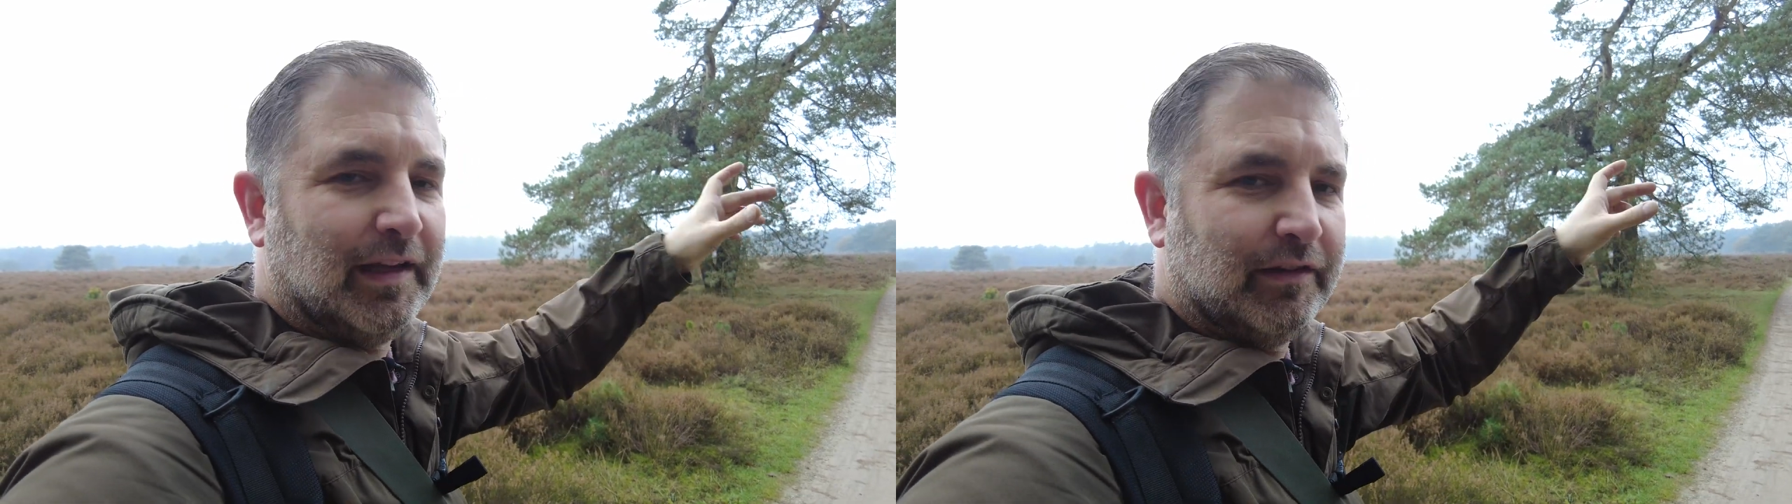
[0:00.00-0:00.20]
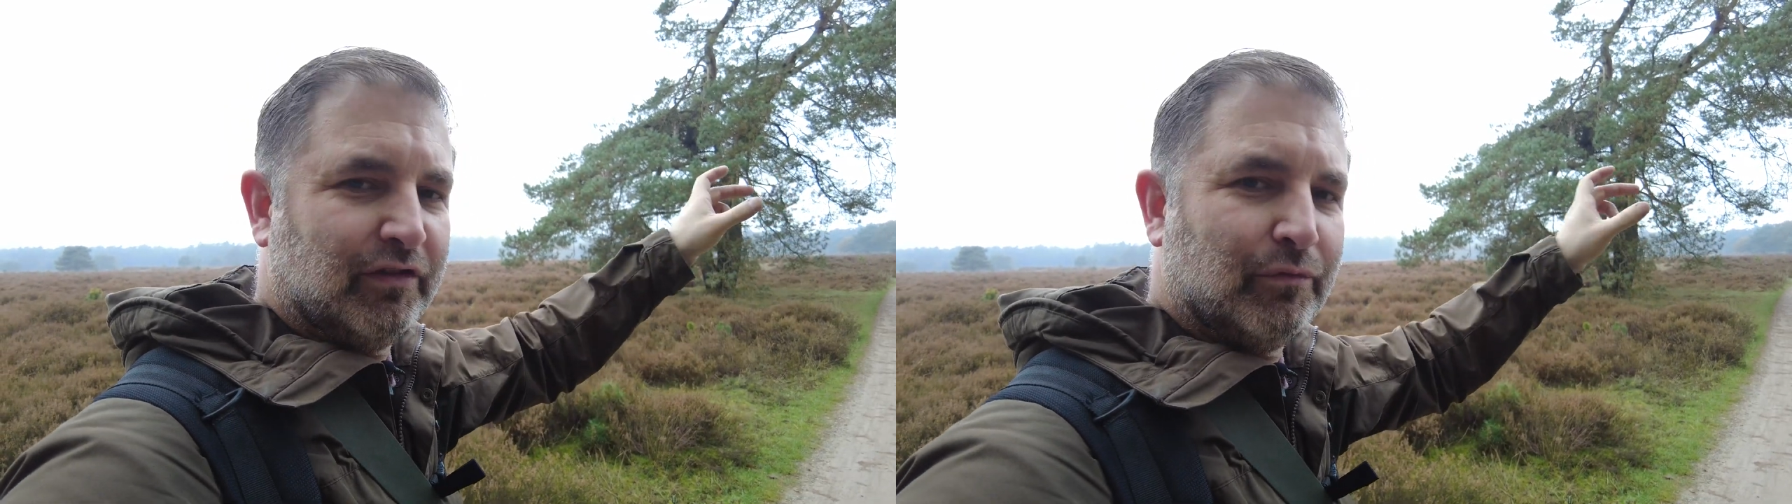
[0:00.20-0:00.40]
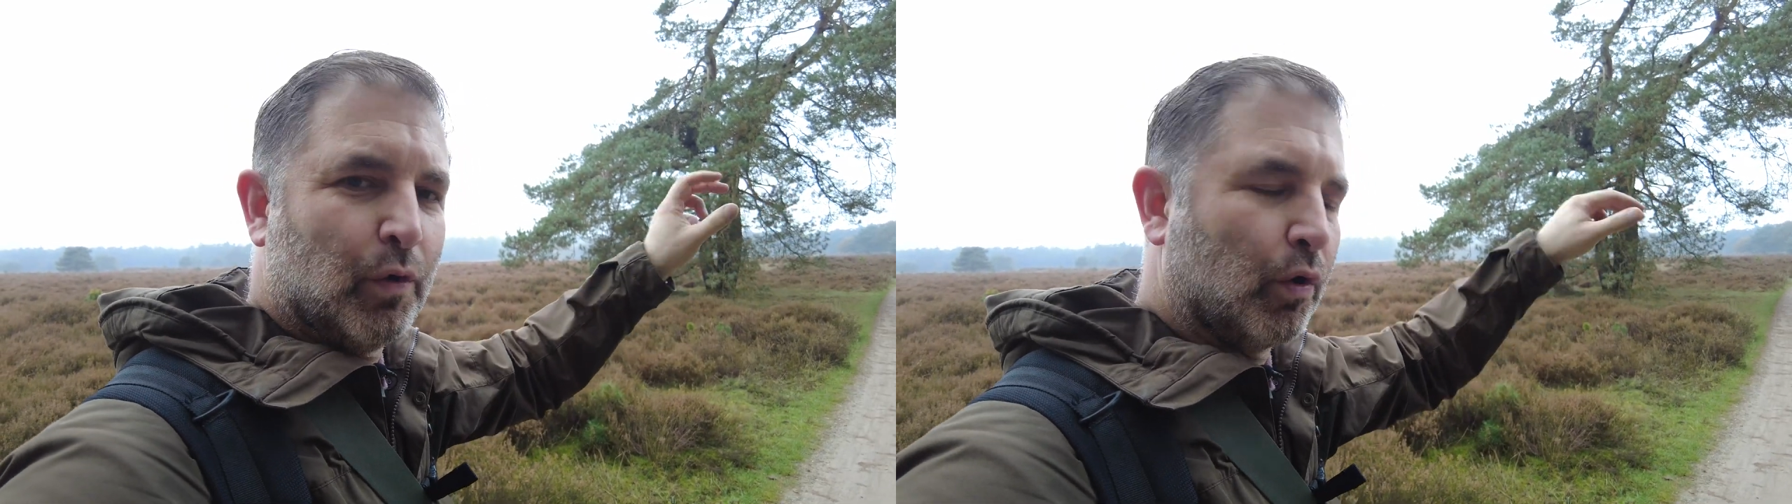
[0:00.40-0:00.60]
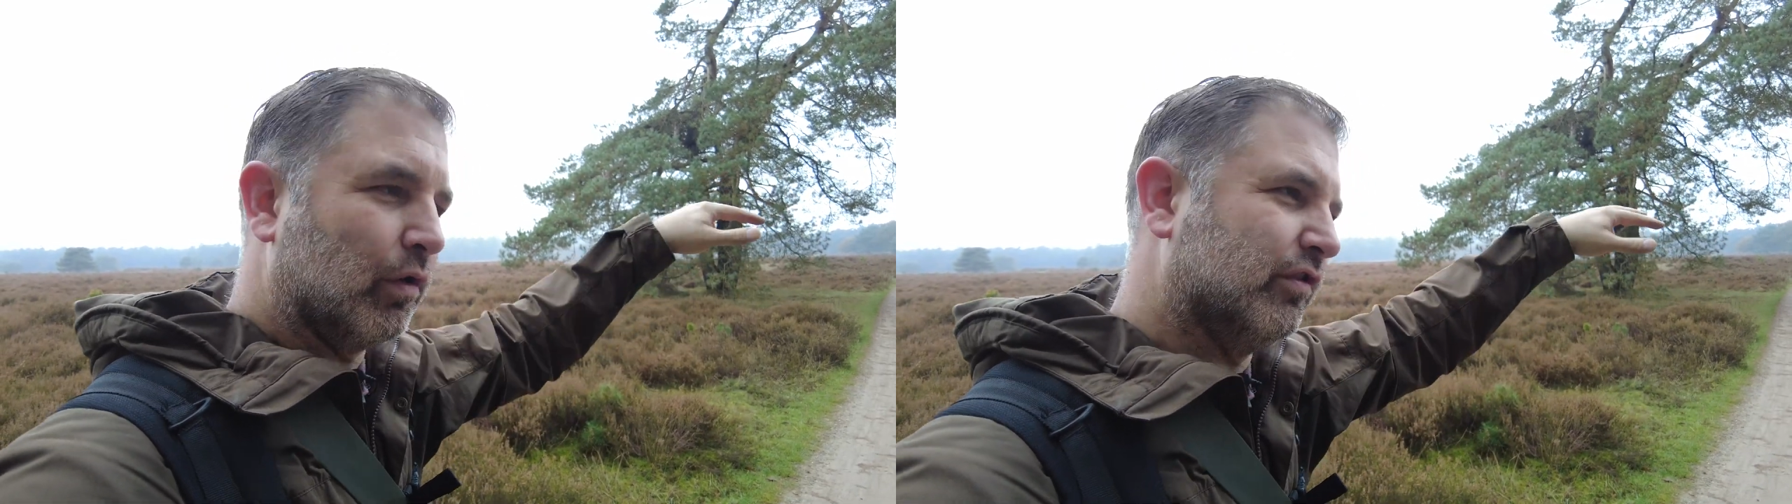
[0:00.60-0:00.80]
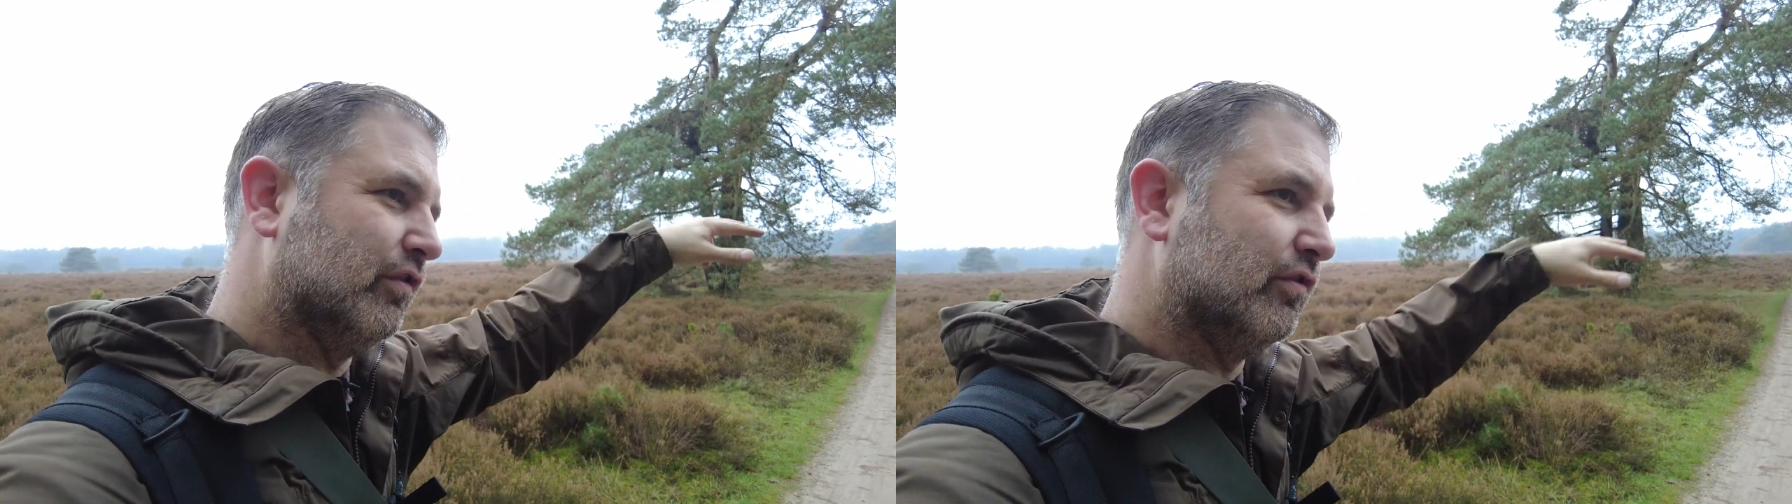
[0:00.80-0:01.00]
and two
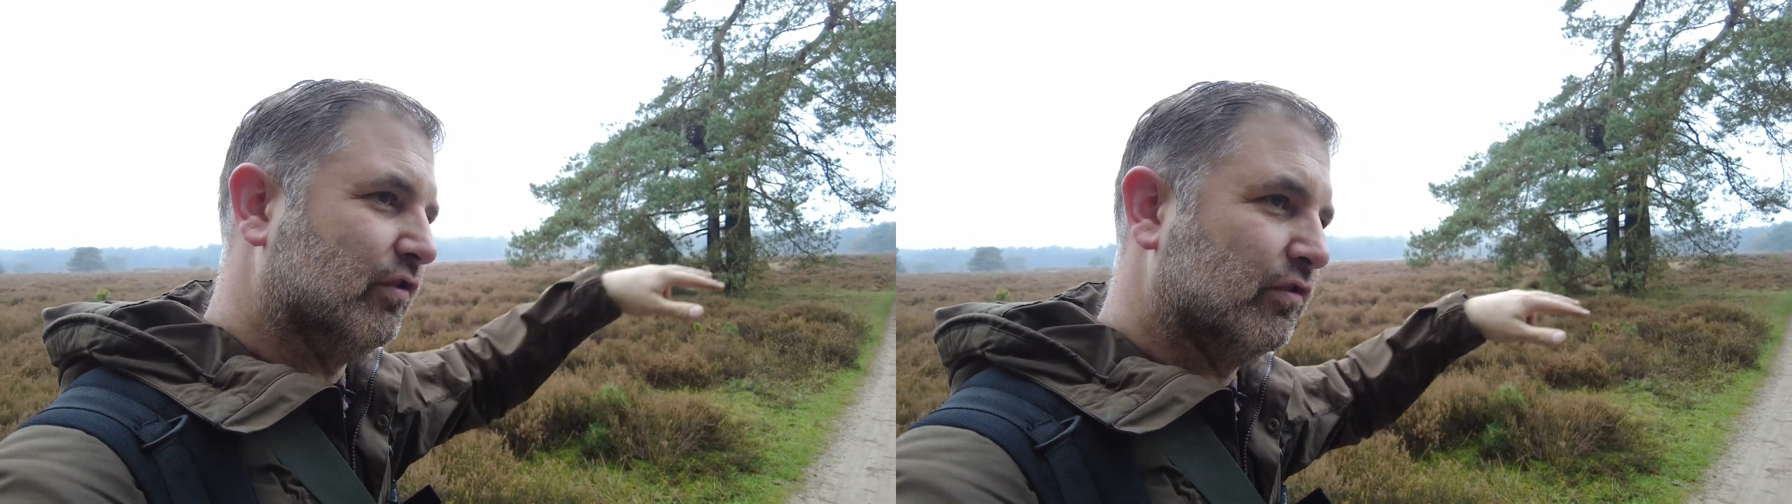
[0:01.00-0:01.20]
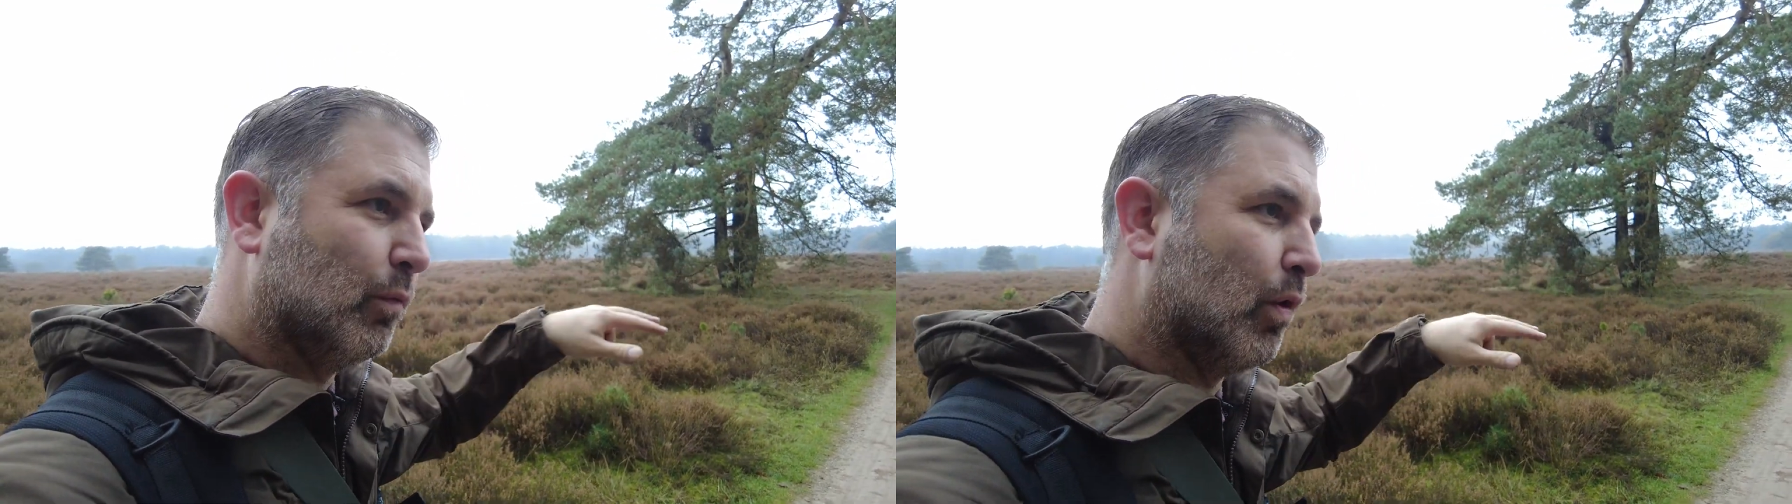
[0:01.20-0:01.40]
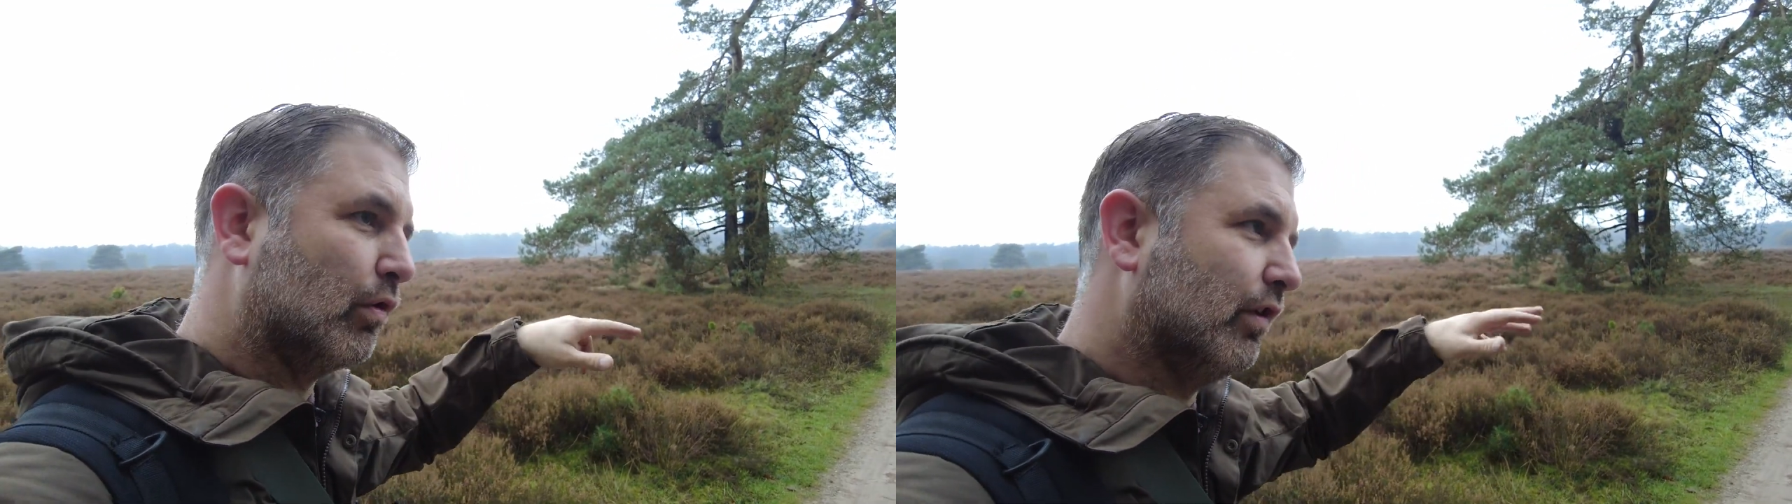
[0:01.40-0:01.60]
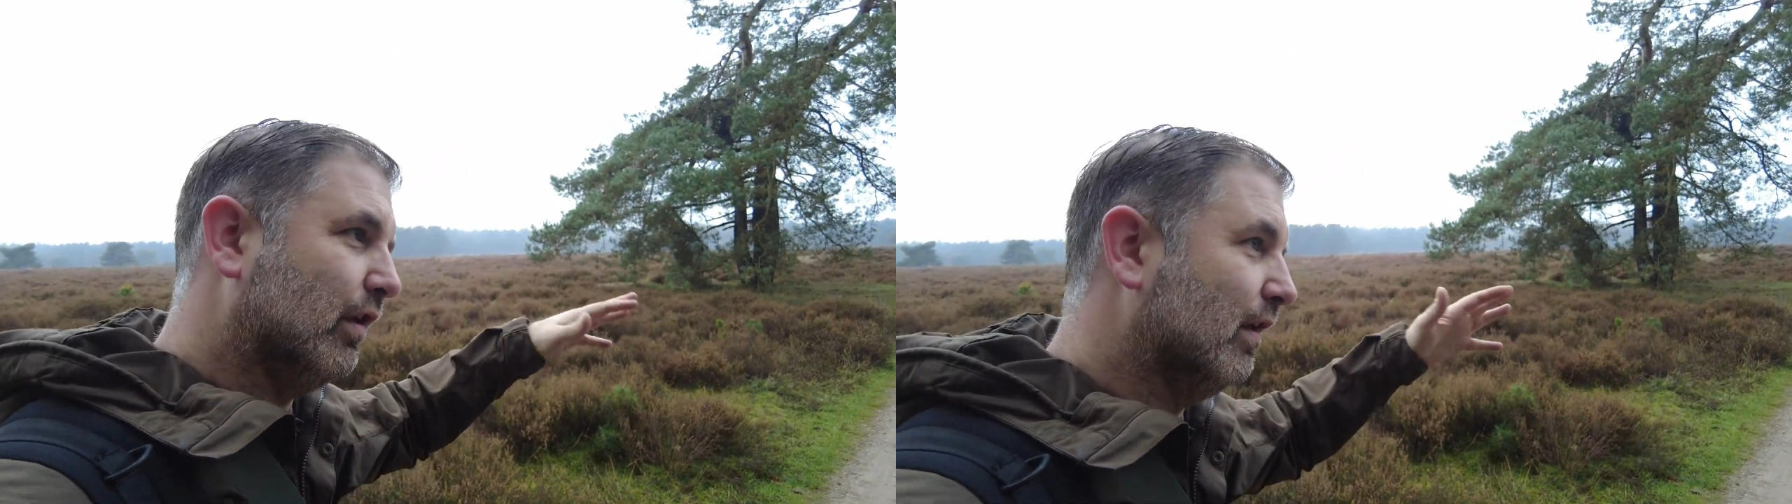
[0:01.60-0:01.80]
horses just walked